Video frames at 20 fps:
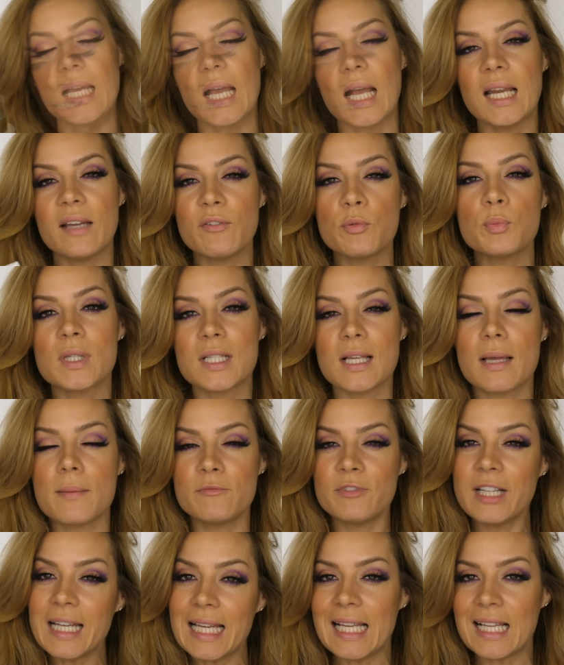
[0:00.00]
Another product
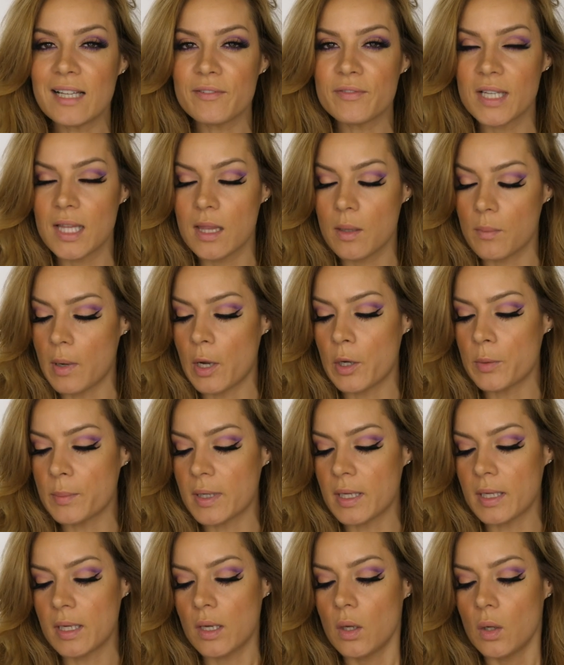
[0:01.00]
I'm really loving at the
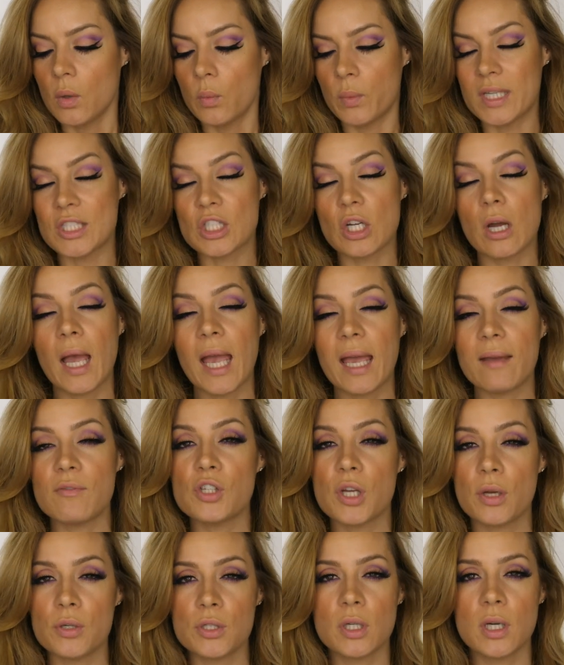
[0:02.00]
moment, which I have
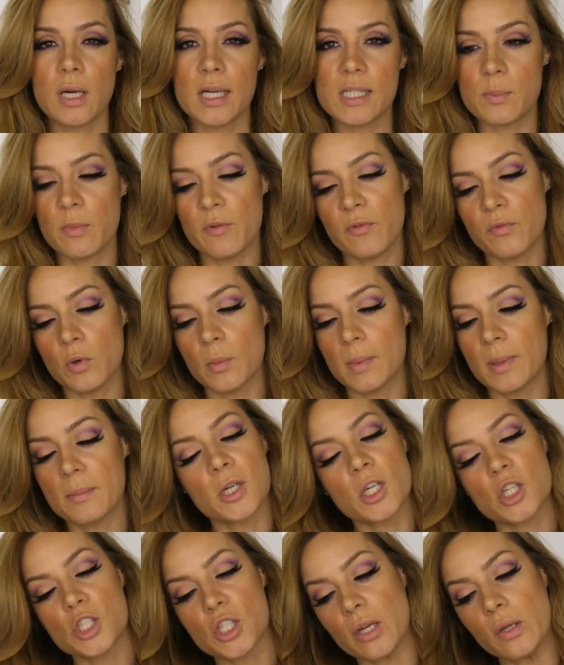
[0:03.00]
showed you guys before, but I'm
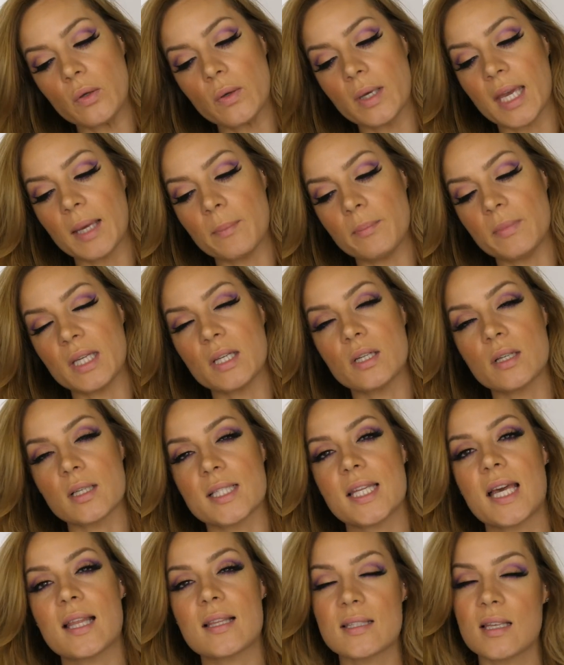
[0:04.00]
going to show you again
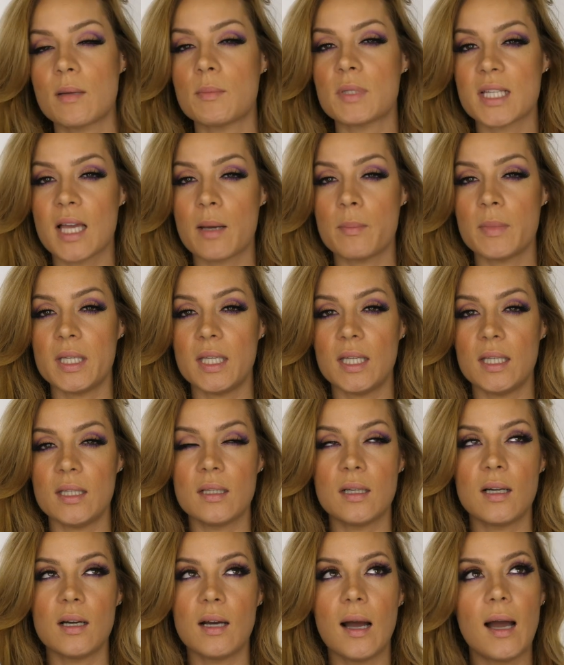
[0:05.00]
because now the summer's coming
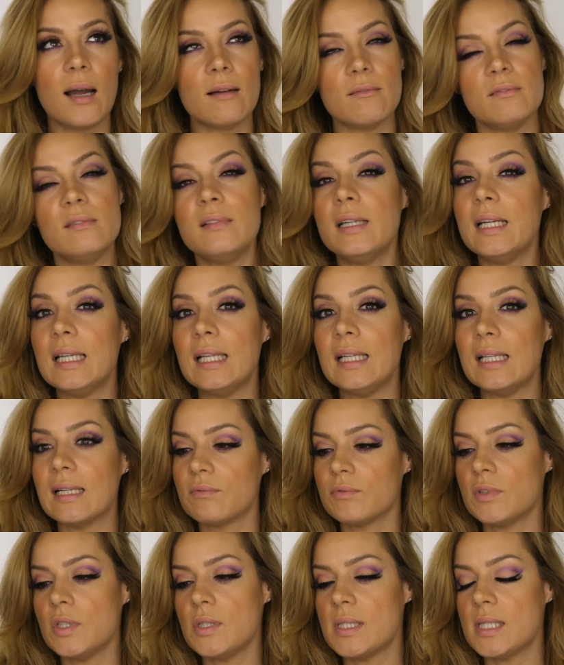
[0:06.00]
in, I really
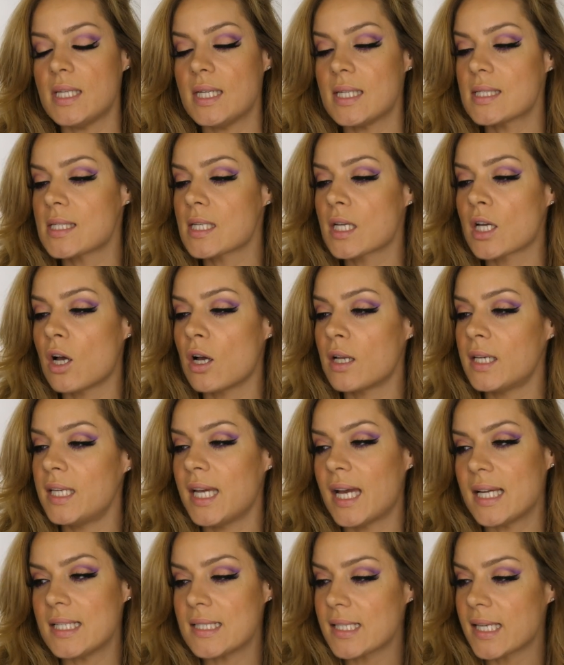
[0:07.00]
love using it. It's the
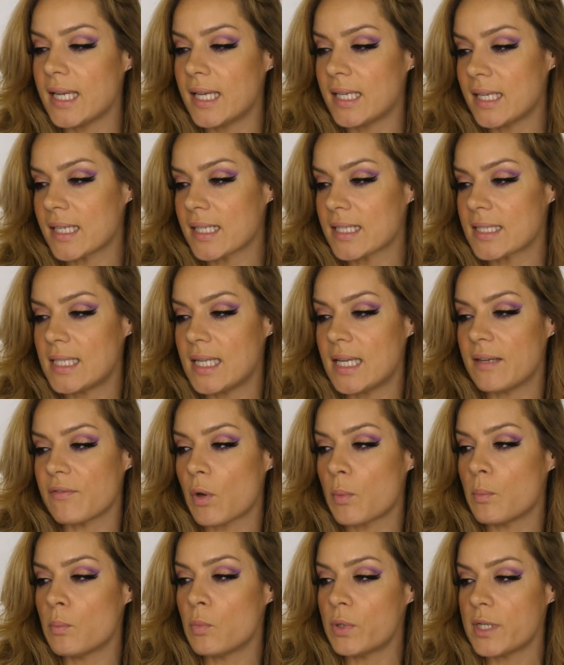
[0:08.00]
Garnier Skin
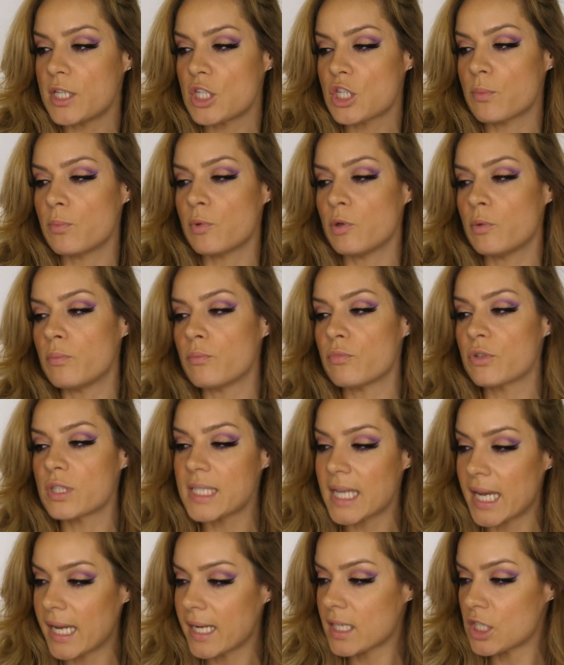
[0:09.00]
Active Moisture Bomb
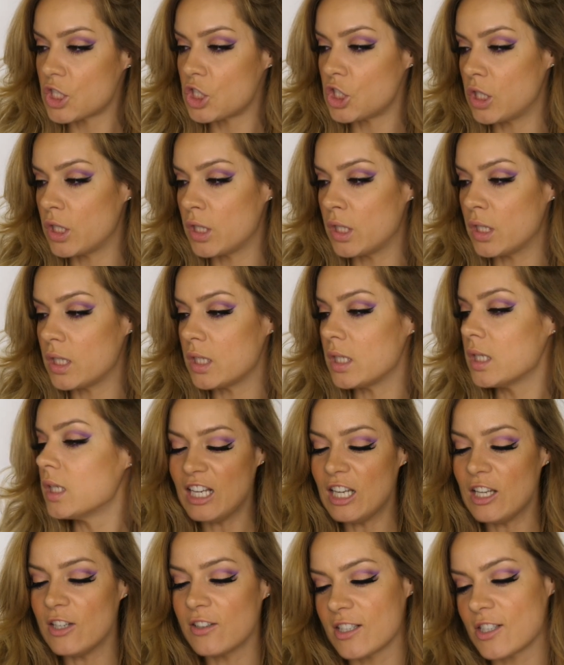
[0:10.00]
Protection
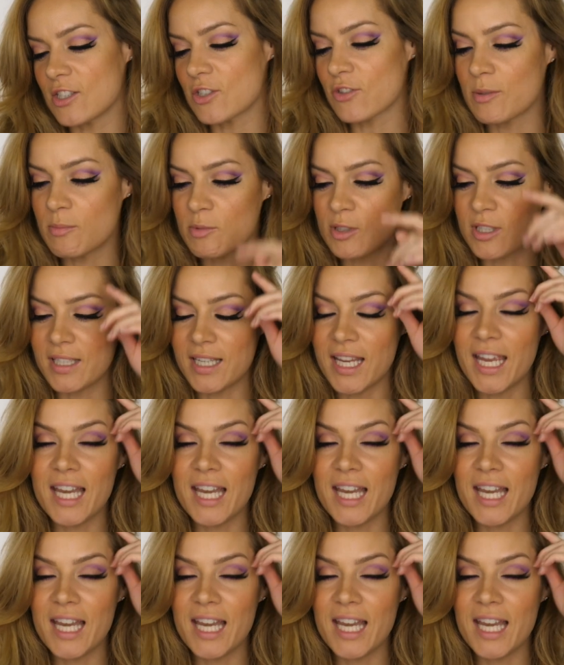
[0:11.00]
Long Description.